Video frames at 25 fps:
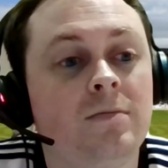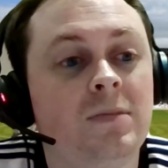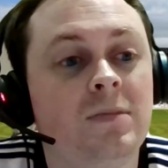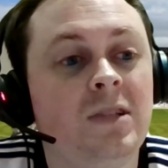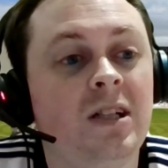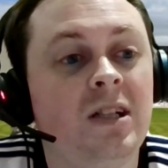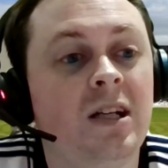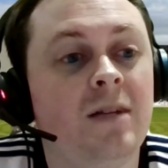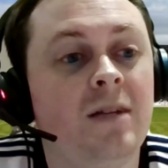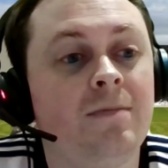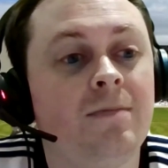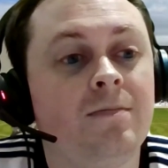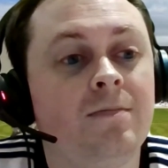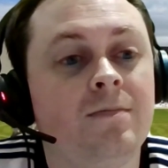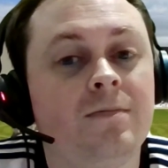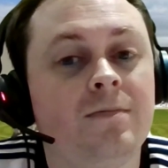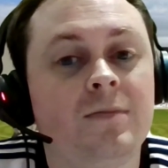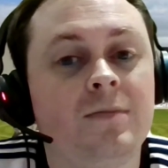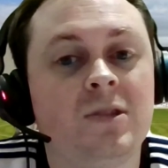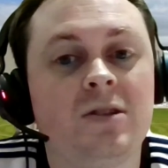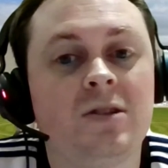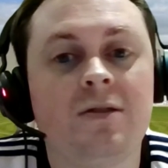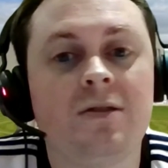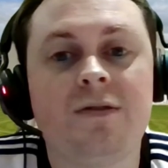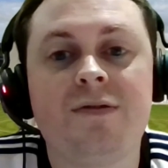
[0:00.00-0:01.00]
you know,
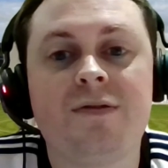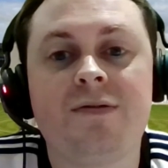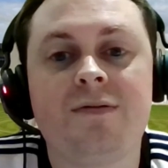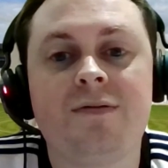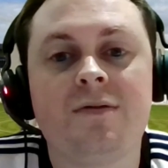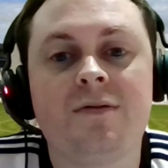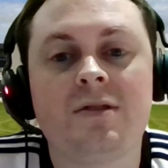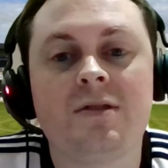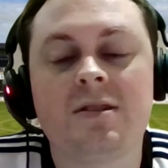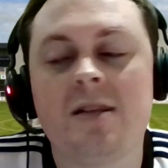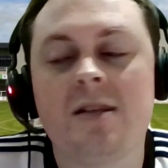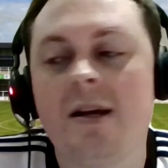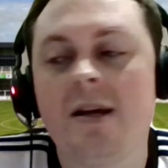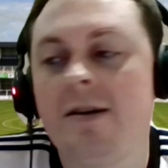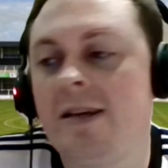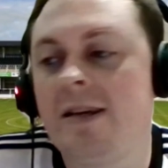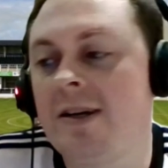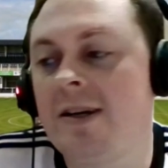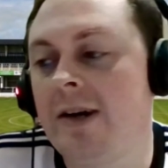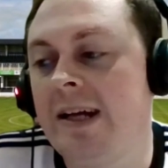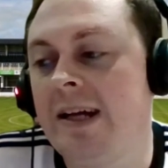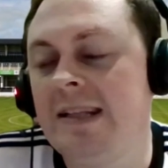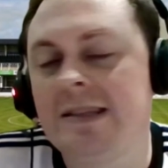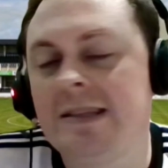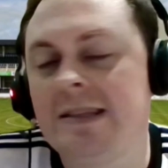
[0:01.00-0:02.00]
sort of slowly
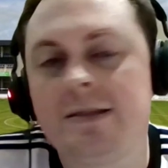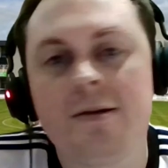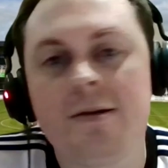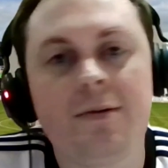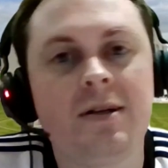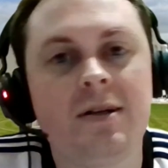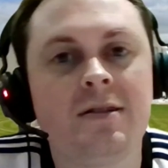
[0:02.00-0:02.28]
got into it.